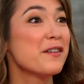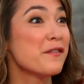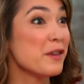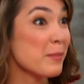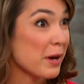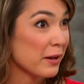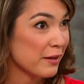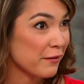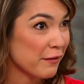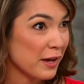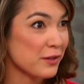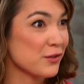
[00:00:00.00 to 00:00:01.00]
female
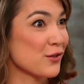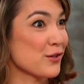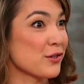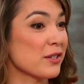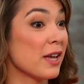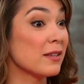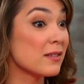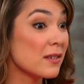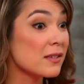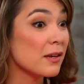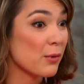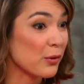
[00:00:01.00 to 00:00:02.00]
investors. And
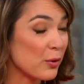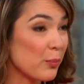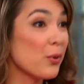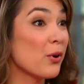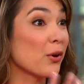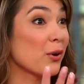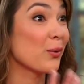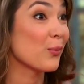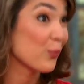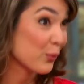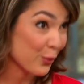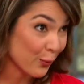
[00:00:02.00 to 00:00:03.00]
since I wrote the book,
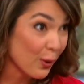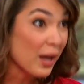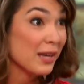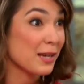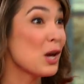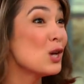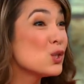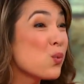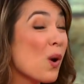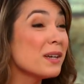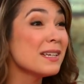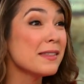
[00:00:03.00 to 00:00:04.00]
you're right.
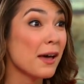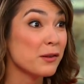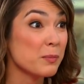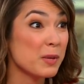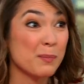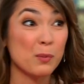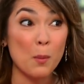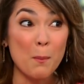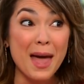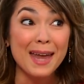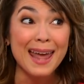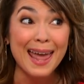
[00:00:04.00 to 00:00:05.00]
20,000 people,
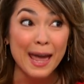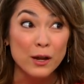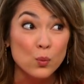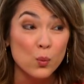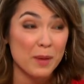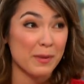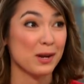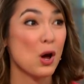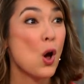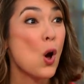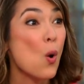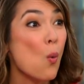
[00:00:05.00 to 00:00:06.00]
men and women,
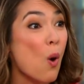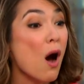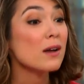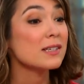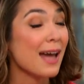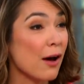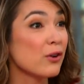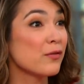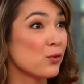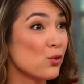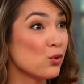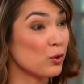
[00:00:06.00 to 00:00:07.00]
mm -hmm. walked out of
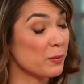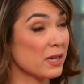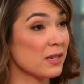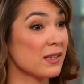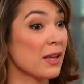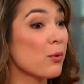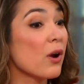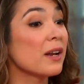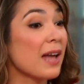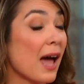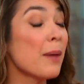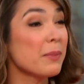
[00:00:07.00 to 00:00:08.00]
Google because they were
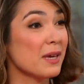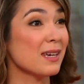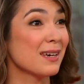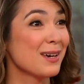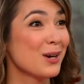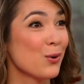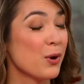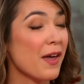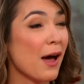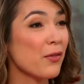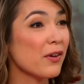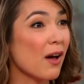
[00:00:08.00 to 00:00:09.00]
unhappy with how the